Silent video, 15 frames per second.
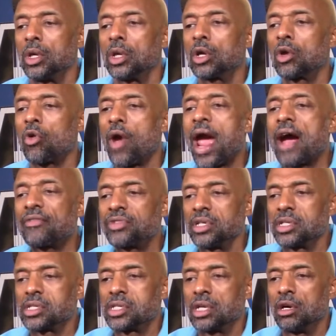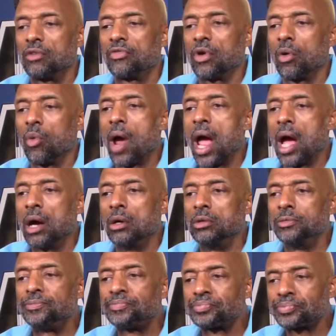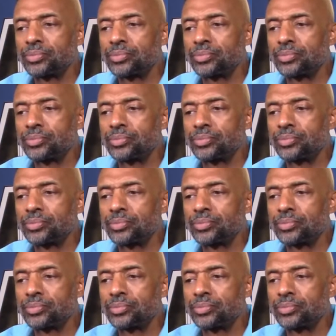craft itself around